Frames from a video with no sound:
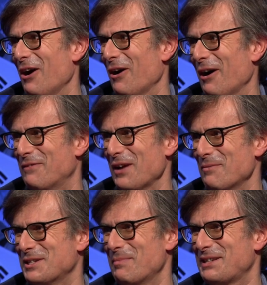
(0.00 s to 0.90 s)
off. It
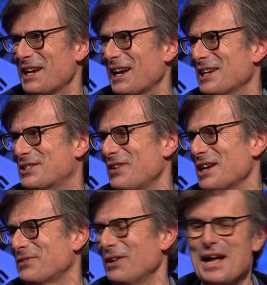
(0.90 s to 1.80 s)
was a particularly
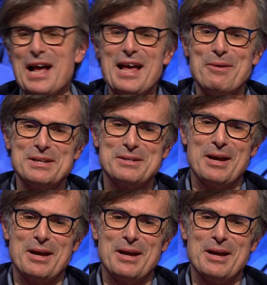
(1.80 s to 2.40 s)
stressful... It was